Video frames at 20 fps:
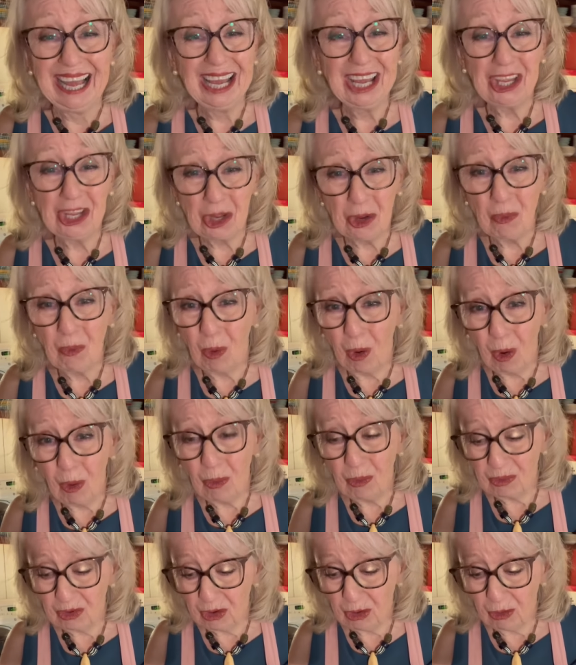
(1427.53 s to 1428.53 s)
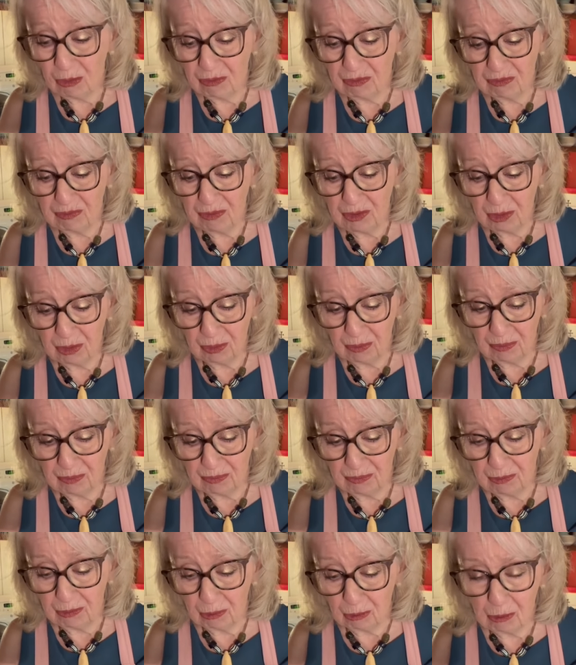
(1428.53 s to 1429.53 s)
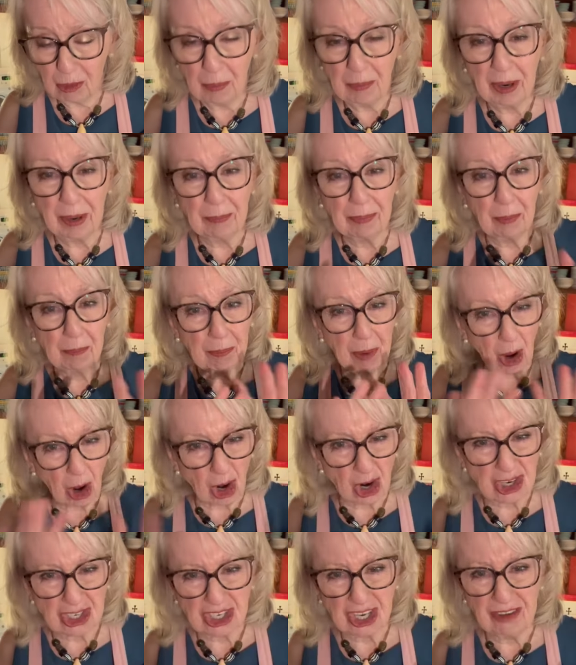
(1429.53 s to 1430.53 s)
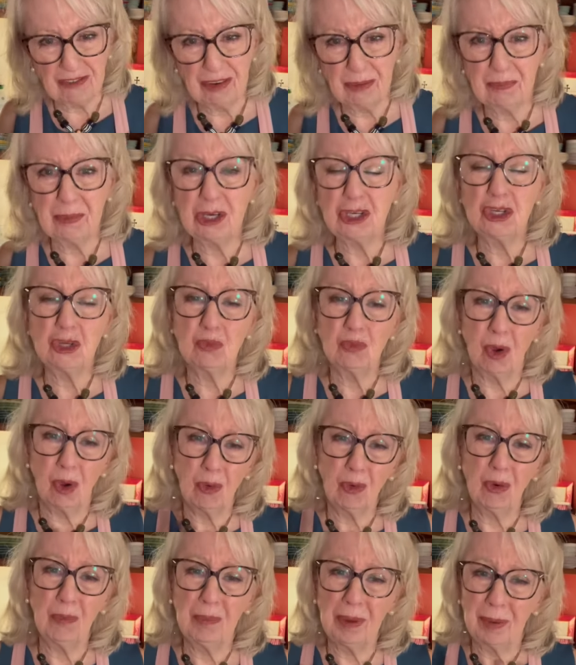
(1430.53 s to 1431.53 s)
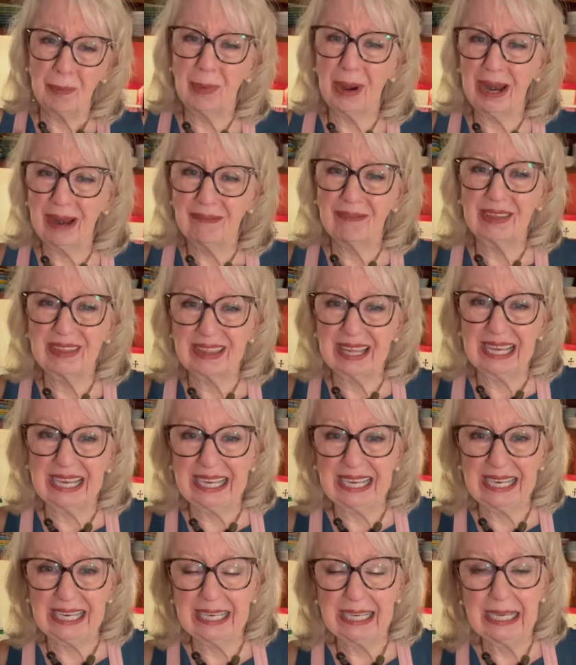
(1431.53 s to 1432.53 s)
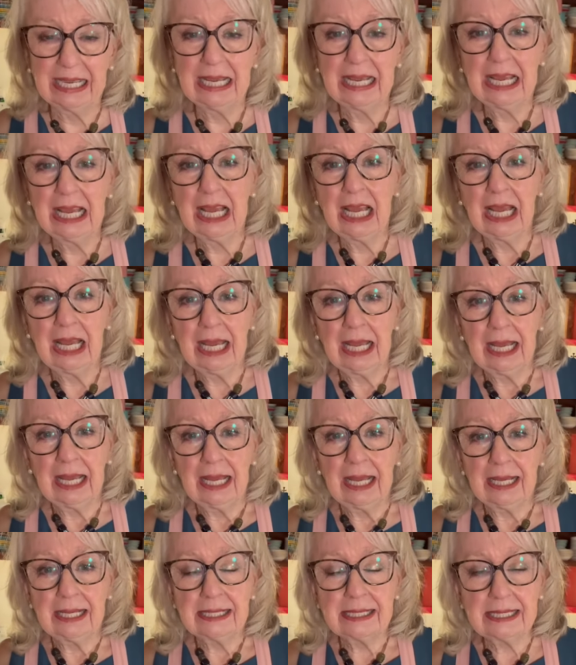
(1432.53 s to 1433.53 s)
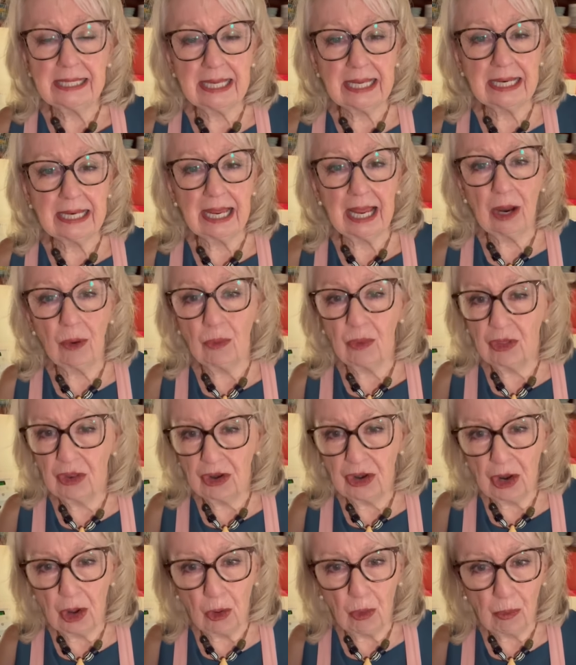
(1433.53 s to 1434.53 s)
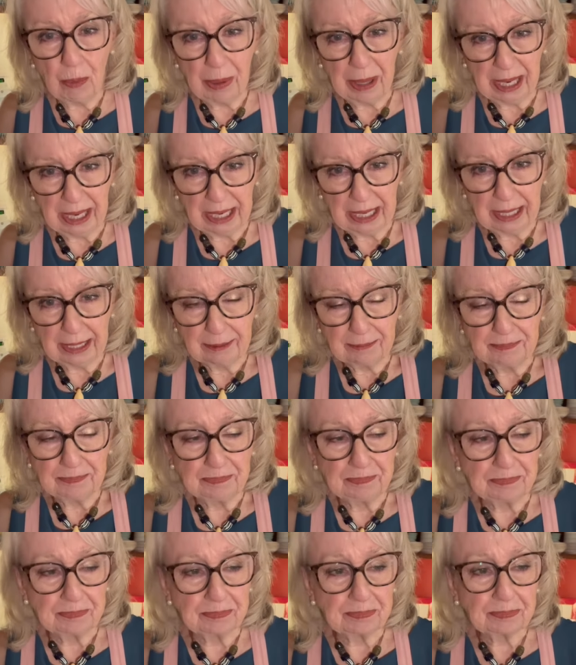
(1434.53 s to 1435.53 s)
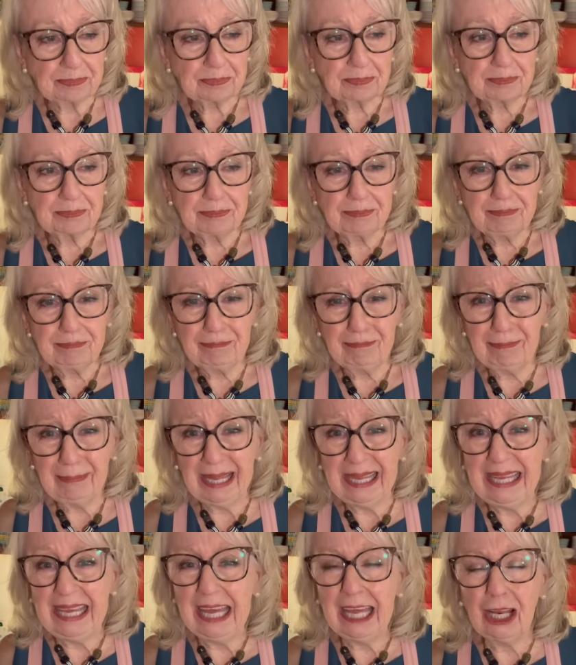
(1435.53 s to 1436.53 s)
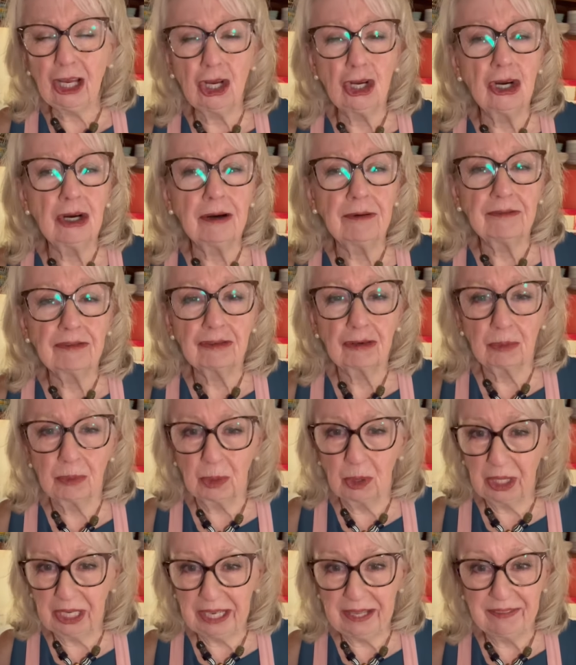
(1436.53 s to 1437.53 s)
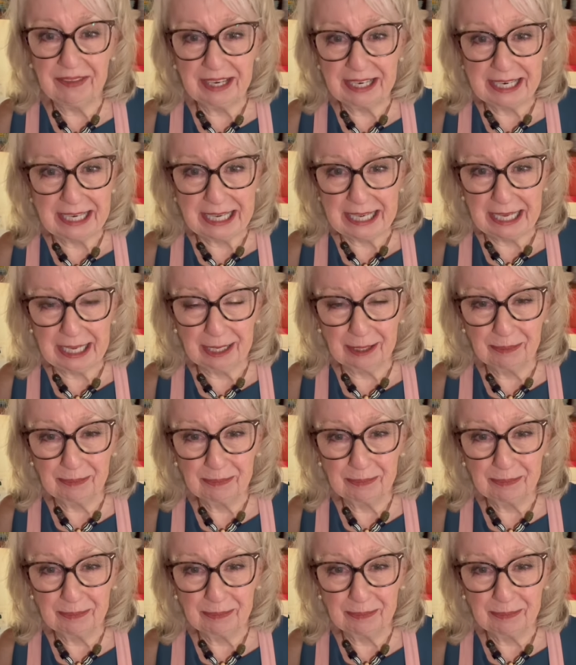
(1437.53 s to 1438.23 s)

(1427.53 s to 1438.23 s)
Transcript: You won't. You'll remember parts of it, but you won't remember everything. Sit down with a notepad. Get comfortable in the den.